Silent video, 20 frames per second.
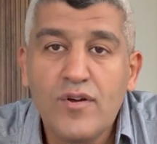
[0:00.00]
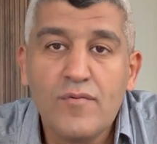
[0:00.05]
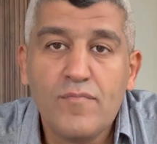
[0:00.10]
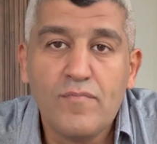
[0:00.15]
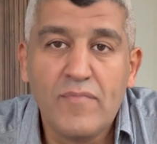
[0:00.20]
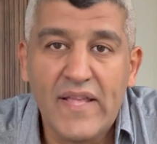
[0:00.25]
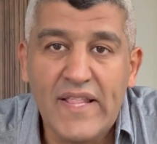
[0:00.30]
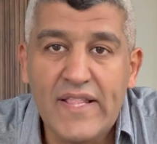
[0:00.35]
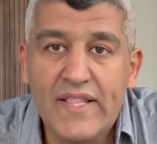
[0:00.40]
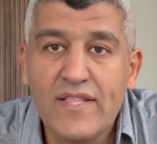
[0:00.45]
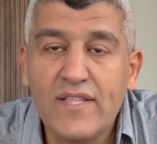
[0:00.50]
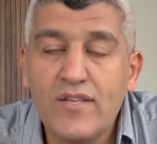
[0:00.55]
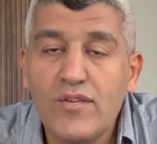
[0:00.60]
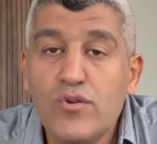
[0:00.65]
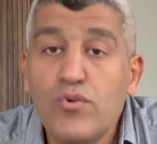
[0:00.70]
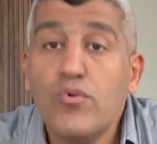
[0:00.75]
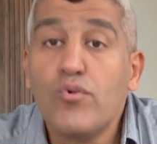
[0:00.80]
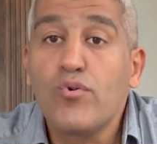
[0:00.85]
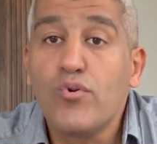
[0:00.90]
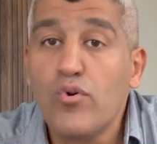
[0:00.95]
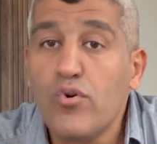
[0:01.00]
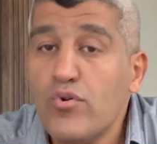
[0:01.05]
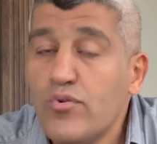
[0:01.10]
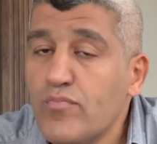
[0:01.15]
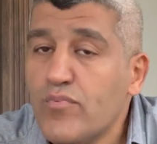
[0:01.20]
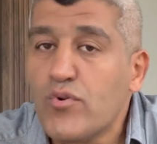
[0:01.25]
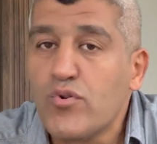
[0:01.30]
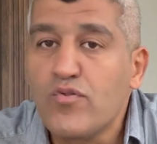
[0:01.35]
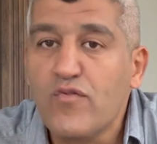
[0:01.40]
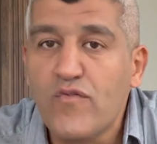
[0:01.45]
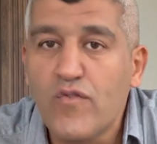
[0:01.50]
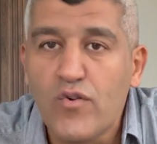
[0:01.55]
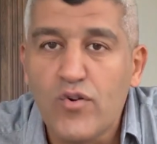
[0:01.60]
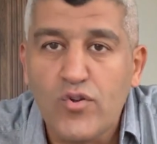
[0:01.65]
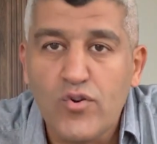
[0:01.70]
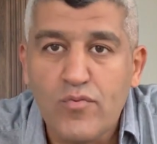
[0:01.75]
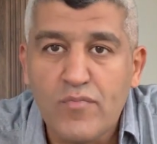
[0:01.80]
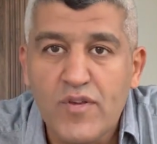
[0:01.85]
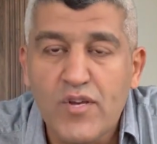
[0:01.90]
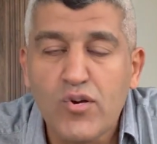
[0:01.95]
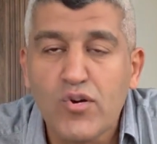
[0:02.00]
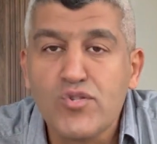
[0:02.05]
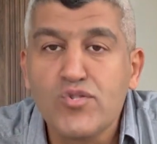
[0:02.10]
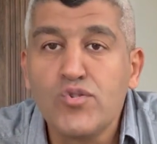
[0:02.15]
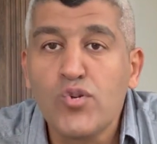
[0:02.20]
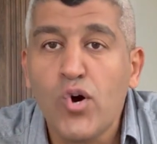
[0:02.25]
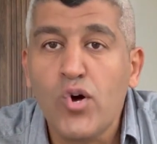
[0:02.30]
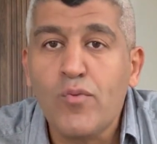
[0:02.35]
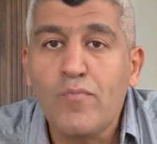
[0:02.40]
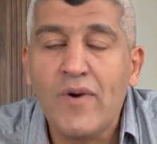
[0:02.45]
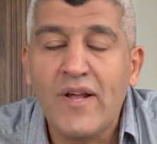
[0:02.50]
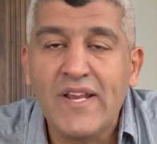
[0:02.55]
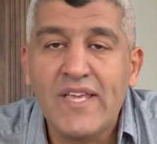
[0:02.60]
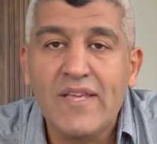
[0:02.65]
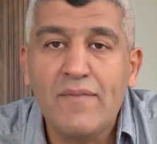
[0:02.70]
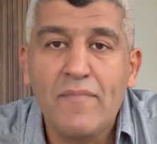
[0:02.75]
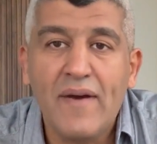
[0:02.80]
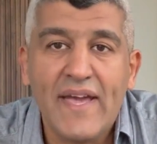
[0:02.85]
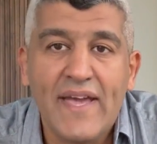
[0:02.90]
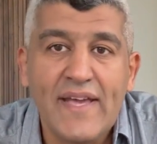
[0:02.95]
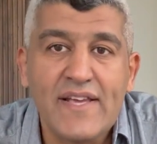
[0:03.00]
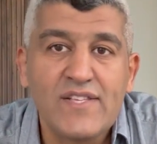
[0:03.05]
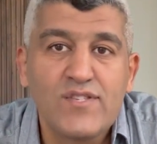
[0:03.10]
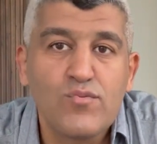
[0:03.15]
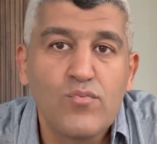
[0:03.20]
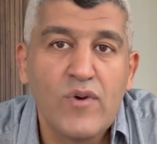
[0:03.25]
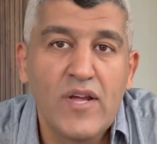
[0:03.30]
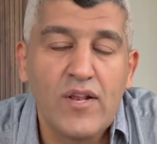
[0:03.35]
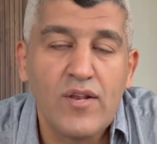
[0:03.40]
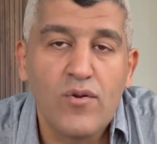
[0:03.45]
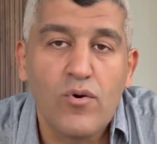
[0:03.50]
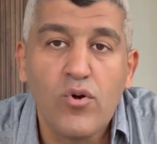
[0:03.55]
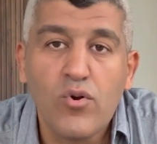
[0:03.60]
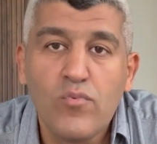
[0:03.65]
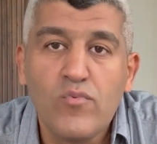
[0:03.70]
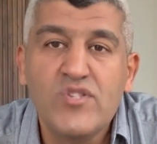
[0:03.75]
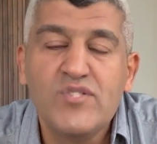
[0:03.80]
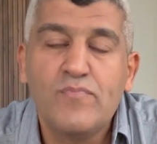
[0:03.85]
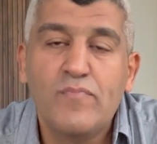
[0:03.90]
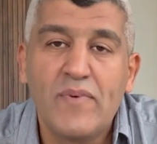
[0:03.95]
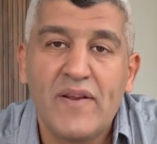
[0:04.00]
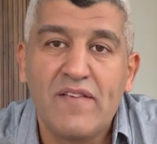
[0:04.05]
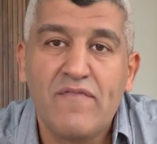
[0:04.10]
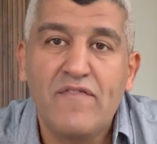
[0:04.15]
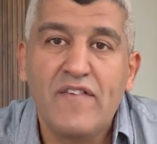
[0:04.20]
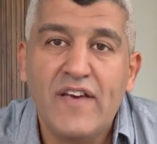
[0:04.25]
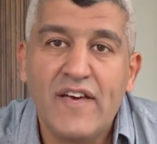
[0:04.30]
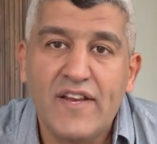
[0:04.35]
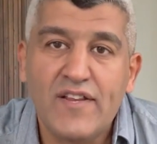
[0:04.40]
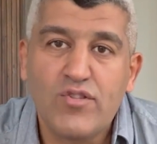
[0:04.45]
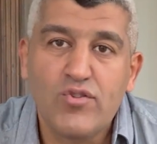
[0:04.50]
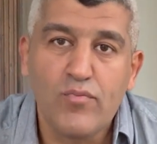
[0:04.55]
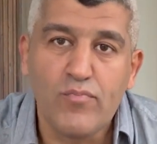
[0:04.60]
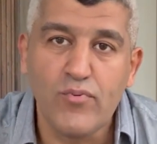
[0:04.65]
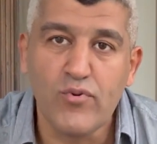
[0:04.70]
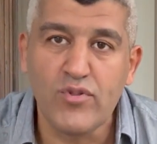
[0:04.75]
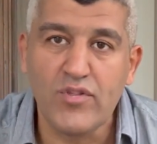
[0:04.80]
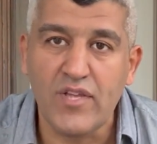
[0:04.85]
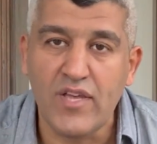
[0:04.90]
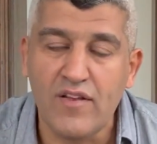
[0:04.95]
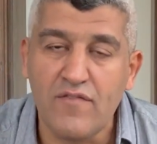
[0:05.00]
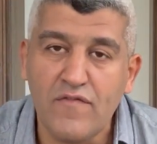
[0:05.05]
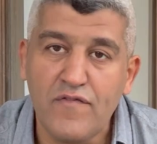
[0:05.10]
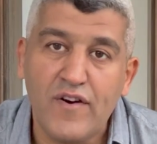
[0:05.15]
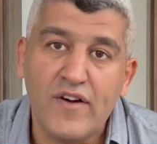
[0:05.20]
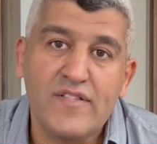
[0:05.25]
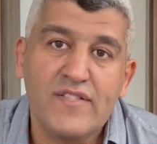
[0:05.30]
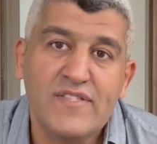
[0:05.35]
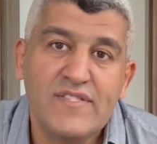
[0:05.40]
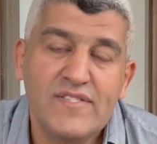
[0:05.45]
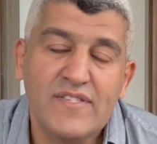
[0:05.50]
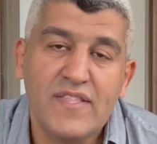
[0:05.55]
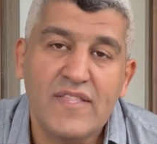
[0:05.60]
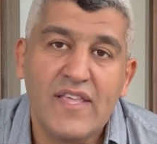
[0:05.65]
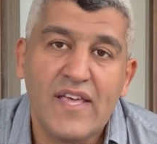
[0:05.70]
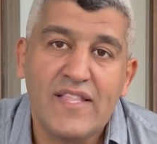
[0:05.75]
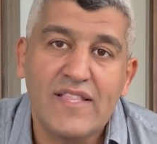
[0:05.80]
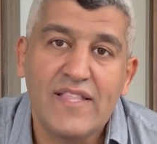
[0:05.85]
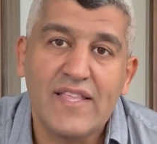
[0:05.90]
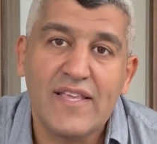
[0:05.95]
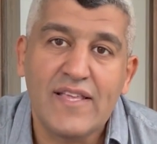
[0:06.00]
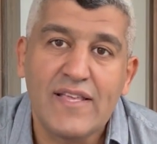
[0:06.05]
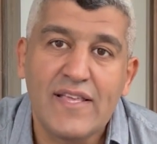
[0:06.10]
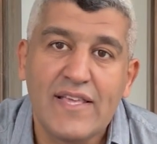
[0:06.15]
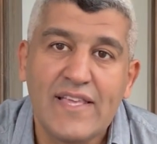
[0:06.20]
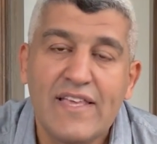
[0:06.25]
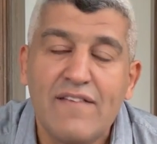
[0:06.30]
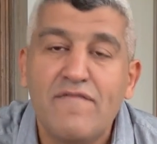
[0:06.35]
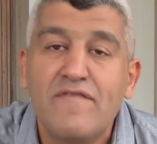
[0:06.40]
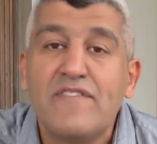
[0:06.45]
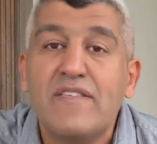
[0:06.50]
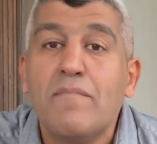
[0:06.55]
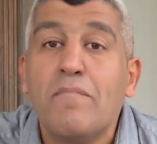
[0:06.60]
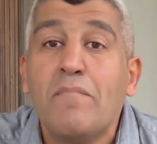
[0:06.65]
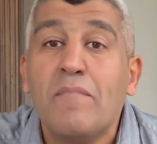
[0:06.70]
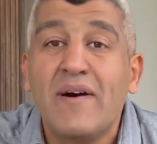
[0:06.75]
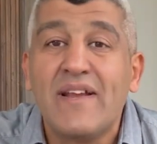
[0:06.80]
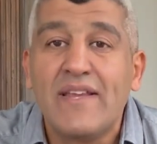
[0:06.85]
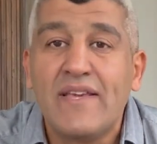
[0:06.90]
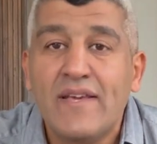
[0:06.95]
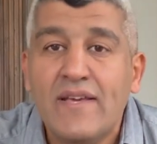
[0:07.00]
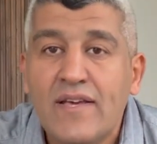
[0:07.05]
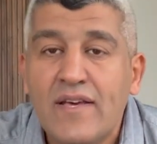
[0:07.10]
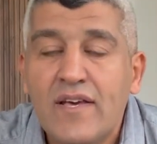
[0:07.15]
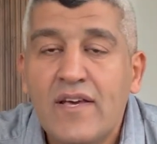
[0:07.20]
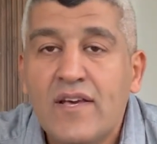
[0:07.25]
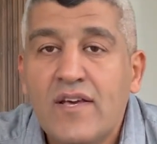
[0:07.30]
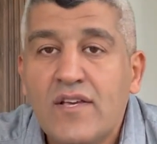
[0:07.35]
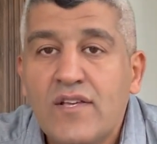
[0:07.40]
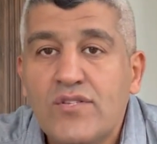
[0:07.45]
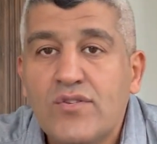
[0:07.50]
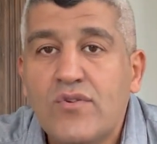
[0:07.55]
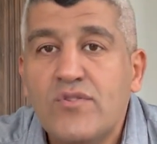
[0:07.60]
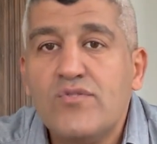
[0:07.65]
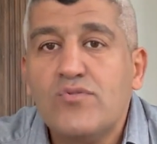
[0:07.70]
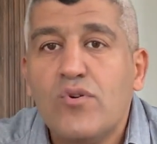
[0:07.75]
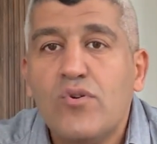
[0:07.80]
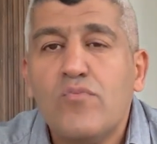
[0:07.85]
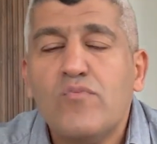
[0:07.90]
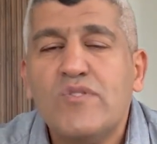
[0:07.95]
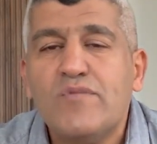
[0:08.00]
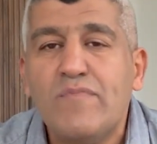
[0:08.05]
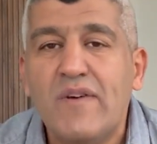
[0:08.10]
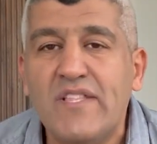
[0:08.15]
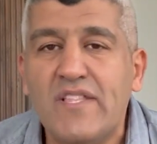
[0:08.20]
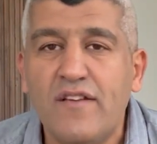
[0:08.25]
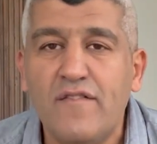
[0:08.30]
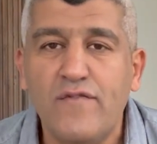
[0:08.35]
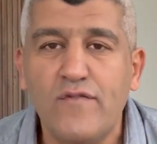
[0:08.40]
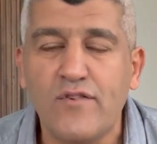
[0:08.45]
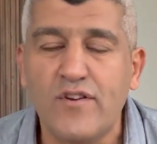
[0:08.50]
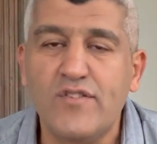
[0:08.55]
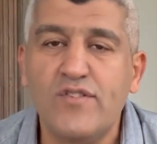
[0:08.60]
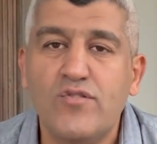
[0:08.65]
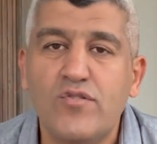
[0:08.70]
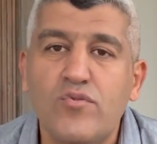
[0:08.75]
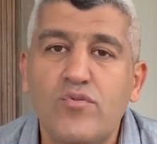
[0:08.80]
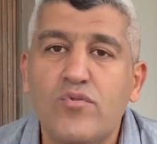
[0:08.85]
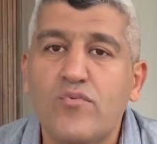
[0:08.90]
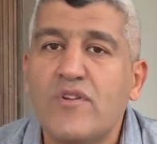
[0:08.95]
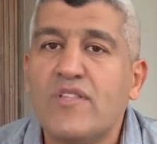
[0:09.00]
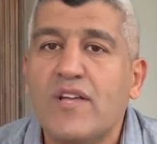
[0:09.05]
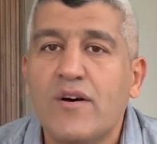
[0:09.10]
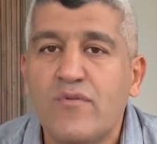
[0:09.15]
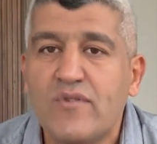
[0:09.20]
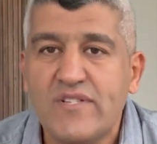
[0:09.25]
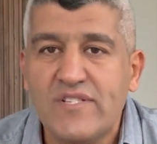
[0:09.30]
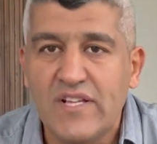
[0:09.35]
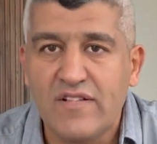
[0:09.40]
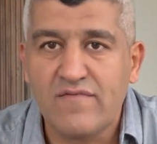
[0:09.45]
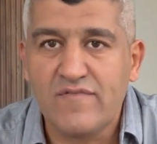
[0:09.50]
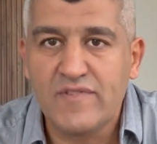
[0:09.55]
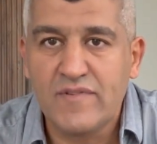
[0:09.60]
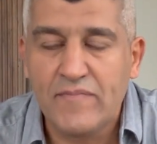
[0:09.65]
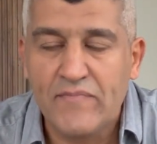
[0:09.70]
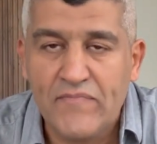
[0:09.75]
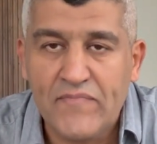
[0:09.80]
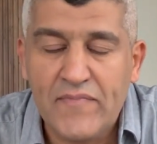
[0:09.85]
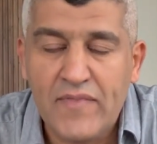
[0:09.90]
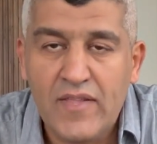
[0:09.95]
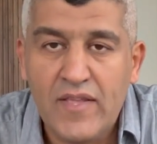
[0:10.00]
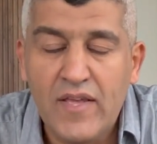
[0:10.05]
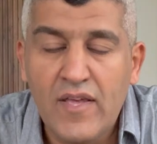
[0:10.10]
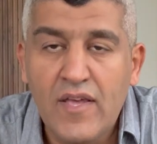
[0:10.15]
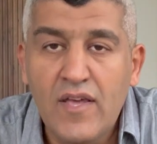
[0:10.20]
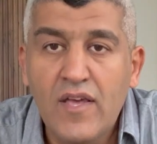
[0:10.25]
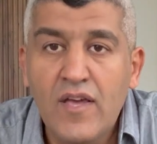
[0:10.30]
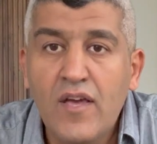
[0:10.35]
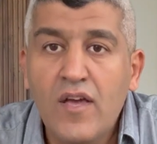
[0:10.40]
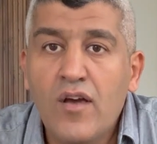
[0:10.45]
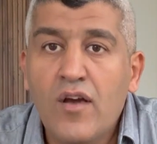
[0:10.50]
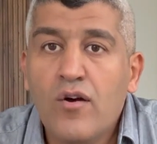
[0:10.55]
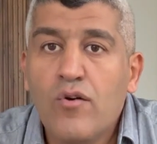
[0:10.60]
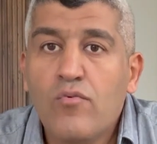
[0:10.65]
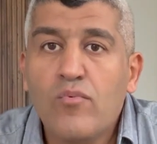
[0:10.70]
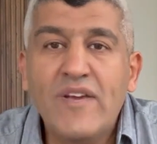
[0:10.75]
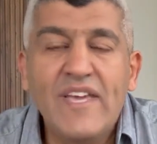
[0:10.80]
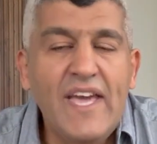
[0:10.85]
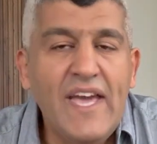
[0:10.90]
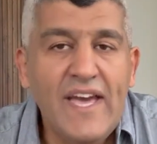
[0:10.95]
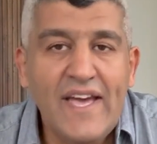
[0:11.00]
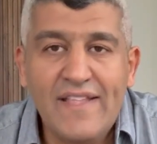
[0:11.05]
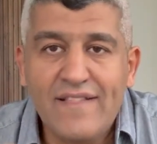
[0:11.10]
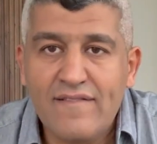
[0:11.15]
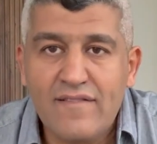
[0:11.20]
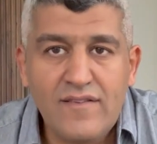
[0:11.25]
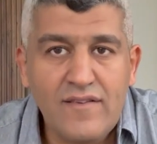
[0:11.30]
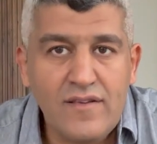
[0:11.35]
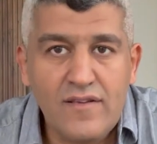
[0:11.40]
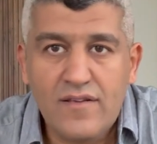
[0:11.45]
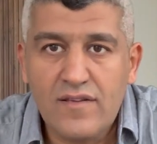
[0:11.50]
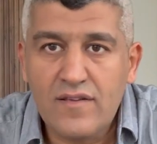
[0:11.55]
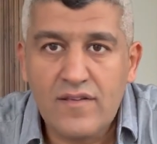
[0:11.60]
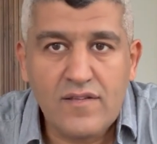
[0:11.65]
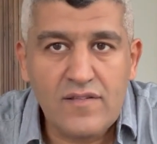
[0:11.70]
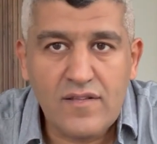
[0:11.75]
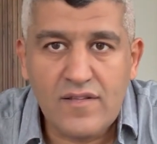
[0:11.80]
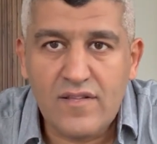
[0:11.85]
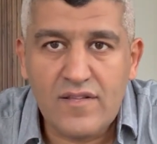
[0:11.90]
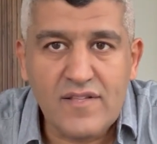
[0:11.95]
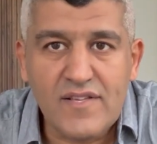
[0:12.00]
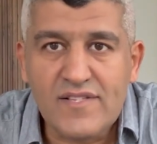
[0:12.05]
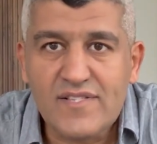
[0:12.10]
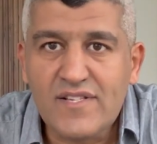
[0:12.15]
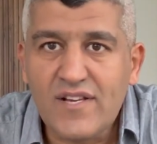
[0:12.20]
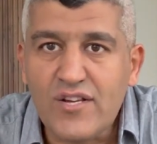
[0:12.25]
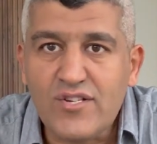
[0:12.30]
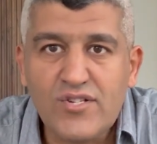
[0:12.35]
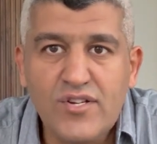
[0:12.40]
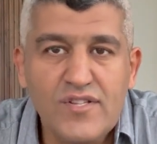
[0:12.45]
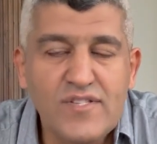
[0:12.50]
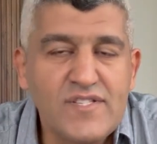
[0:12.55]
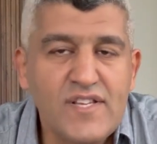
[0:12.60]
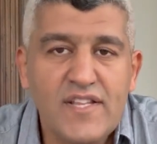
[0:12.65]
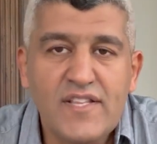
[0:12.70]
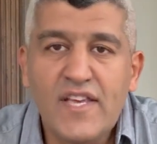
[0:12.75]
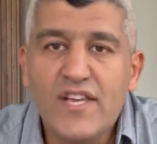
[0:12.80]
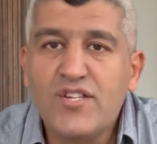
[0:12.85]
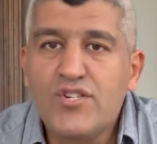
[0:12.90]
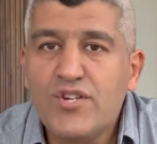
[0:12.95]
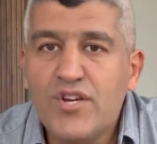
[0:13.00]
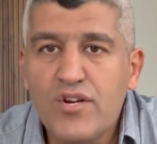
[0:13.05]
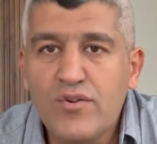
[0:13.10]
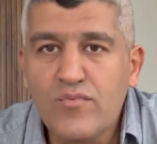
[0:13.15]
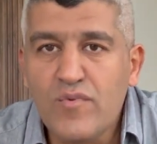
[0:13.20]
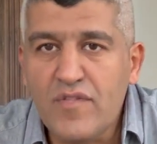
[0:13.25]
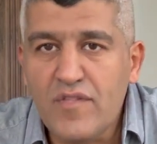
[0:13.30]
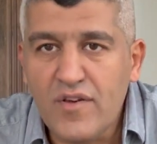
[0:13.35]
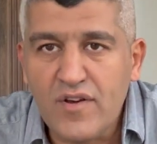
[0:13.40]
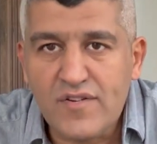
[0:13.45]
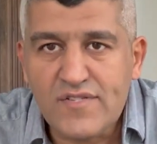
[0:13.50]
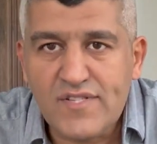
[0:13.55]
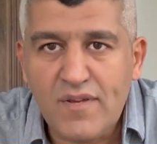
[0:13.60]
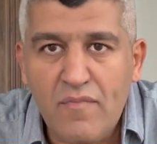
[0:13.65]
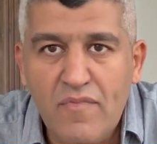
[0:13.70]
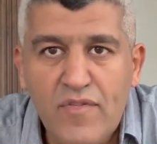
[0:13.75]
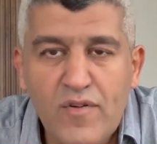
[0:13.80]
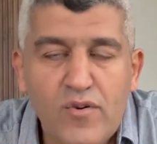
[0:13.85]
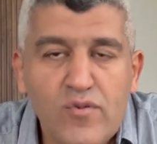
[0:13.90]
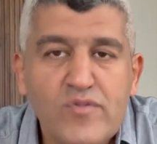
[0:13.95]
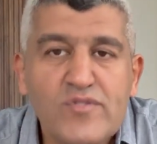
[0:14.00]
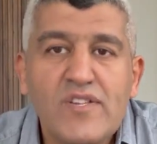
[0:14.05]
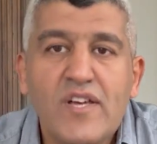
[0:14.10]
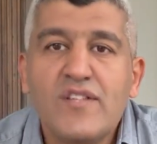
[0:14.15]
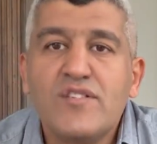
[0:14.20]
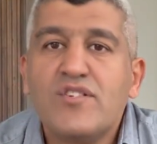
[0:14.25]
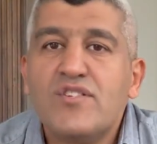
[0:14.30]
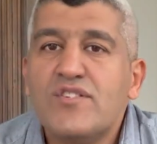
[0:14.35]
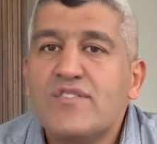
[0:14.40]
build your own portfolio, because normally banks will always prefer to put in funds that give them money. So it's always better for us to do it ourselves. We had the discussions and I shared with her some thoughts and she